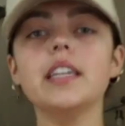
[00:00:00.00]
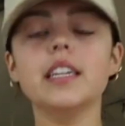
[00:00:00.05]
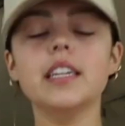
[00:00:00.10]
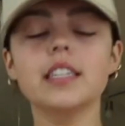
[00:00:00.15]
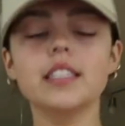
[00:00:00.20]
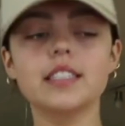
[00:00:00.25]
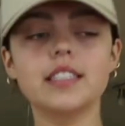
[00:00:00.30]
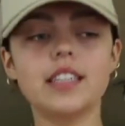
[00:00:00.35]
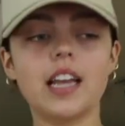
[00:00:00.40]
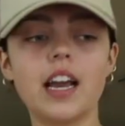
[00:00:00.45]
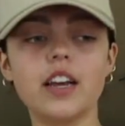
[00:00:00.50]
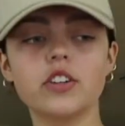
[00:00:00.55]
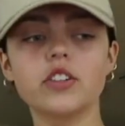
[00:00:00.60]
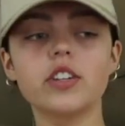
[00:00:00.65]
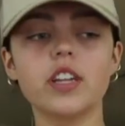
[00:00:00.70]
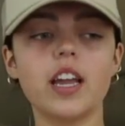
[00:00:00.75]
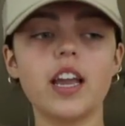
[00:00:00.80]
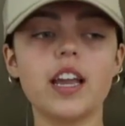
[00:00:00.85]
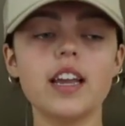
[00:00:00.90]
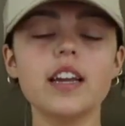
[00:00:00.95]
It is
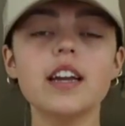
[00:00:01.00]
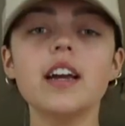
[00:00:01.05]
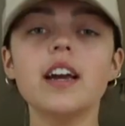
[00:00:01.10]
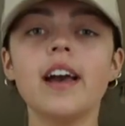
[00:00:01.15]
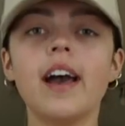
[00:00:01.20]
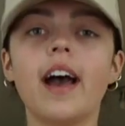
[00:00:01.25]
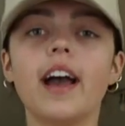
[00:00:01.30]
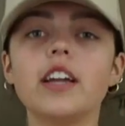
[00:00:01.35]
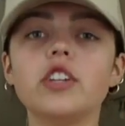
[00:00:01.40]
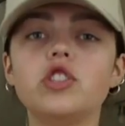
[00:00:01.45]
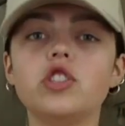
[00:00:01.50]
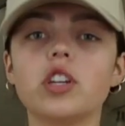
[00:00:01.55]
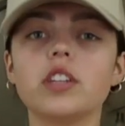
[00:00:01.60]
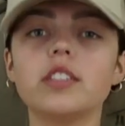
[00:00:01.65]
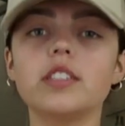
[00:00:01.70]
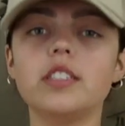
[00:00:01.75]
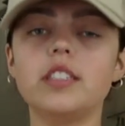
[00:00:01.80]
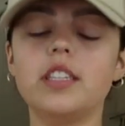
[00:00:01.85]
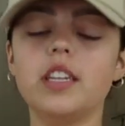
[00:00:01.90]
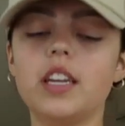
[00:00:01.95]
Saturday. I
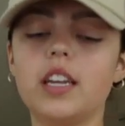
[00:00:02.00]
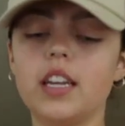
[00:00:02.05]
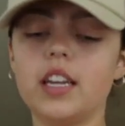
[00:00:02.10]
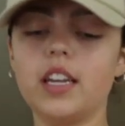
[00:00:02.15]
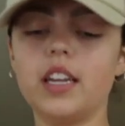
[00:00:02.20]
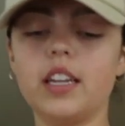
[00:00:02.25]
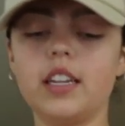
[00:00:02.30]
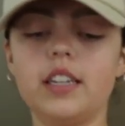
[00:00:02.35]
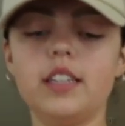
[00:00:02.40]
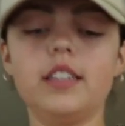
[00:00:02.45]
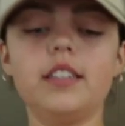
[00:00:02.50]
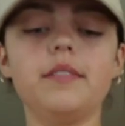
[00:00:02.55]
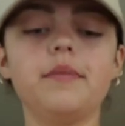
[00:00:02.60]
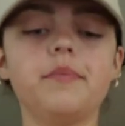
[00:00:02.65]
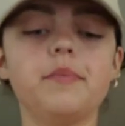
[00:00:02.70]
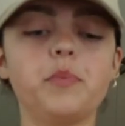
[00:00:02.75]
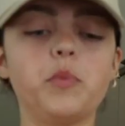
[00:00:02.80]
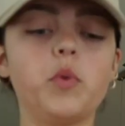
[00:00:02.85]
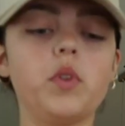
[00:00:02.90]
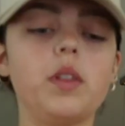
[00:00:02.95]
just did,
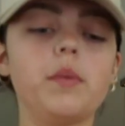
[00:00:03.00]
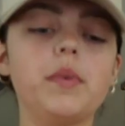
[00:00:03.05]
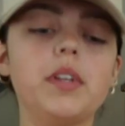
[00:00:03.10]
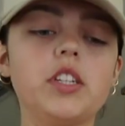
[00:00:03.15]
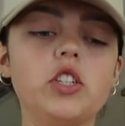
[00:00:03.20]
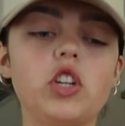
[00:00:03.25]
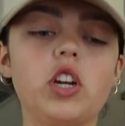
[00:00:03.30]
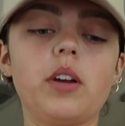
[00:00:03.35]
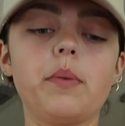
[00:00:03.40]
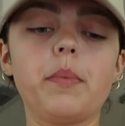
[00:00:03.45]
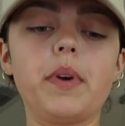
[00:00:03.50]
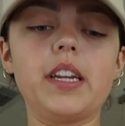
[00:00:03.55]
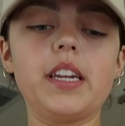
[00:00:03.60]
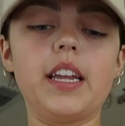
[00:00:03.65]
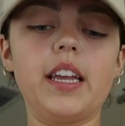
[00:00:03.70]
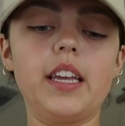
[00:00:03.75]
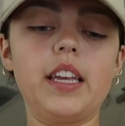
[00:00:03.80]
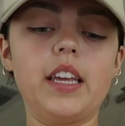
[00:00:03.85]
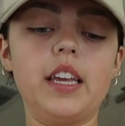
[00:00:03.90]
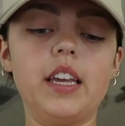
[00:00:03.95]
let me check my
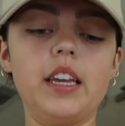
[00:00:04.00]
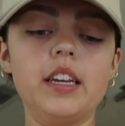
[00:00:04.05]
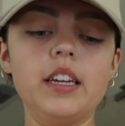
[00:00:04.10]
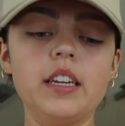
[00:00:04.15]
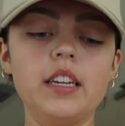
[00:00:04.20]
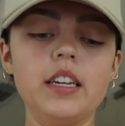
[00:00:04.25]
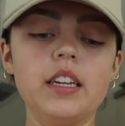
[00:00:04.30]
Nike,